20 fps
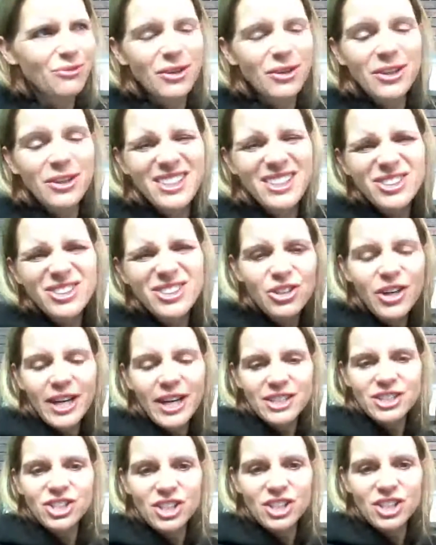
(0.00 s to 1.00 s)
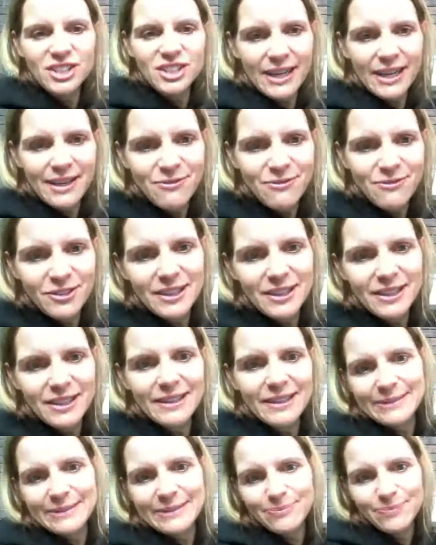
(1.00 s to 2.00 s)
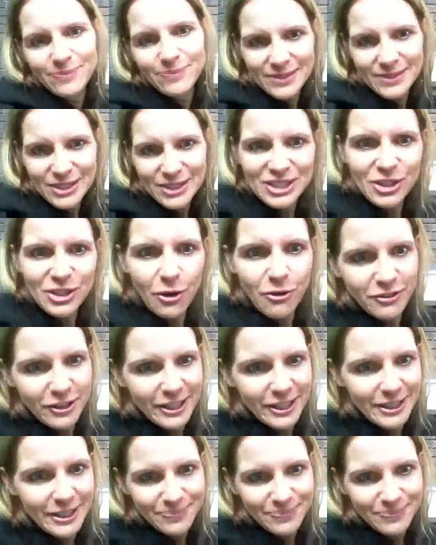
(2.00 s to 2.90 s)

Really, you'll do great. Just sign up for the elite. Just go for it.